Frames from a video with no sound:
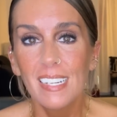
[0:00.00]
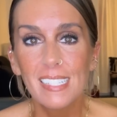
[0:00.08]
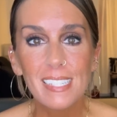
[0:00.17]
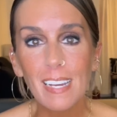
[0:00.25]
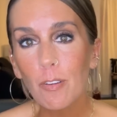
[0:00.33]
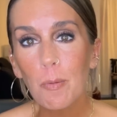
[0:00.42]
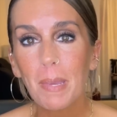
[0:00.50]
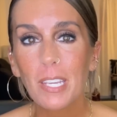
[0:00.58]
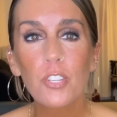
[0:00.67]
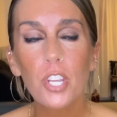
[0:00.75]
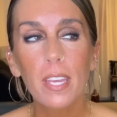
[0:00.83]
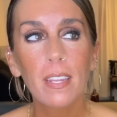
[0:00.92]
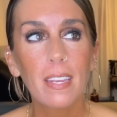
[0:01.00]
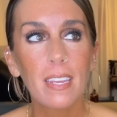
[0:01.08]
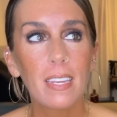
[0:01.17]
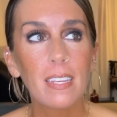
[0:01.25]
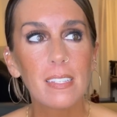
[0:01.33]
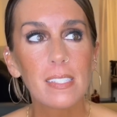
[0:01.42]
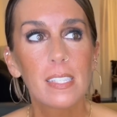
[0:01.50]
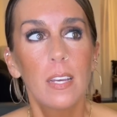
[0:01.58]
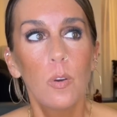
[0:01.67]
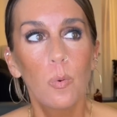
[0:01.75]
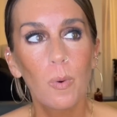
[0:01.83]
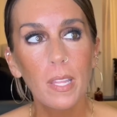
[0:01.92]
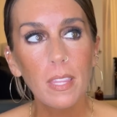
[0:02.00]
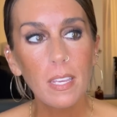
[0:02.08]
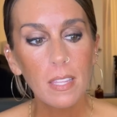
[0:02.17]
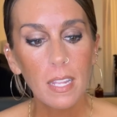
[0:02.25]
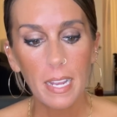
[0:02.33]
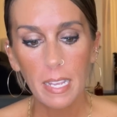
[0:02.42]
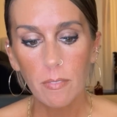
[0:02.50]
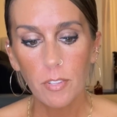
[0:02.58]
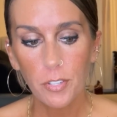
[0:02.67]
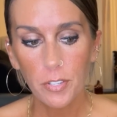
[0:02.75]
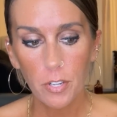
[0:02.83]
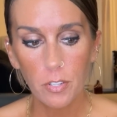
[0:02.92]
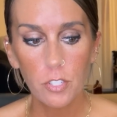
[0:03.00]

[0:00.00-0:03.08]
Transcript: Defamation is one thing that I have learned